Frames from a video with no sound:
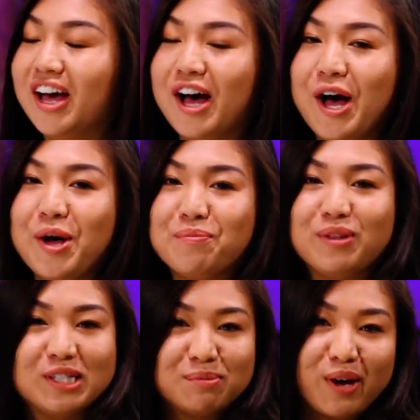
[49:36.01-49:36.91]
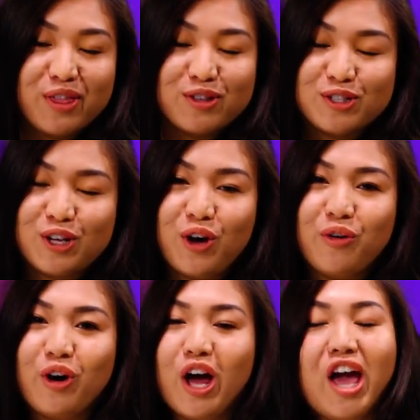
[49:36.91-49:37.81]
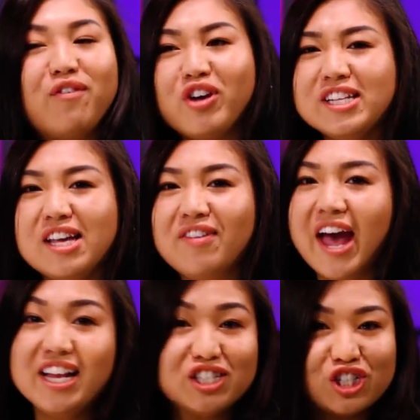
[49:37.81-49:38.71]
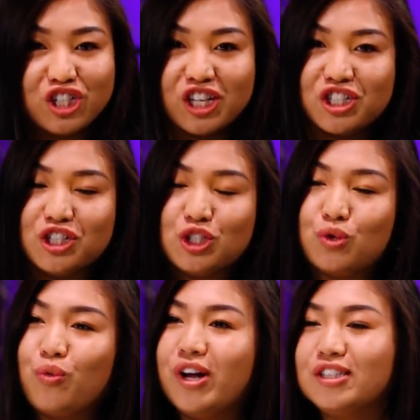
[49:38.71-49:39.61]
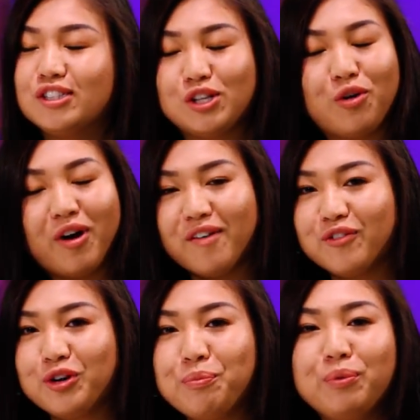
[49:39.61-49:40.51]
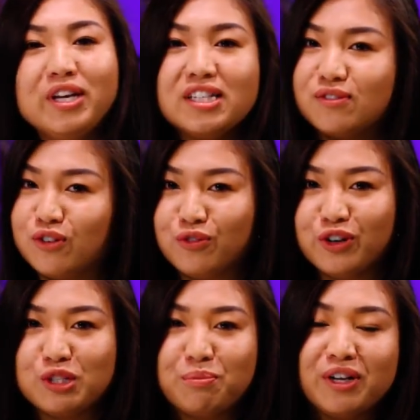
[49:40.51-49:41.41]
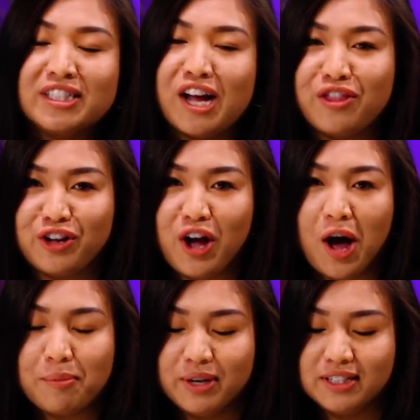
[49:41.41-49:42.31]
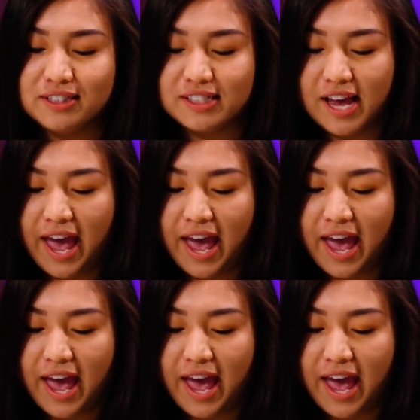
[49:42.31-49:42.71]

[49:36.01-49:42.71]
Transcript: um, this month. So if you guys have any suggestions whatsoever, please feel free to put it down in the comments.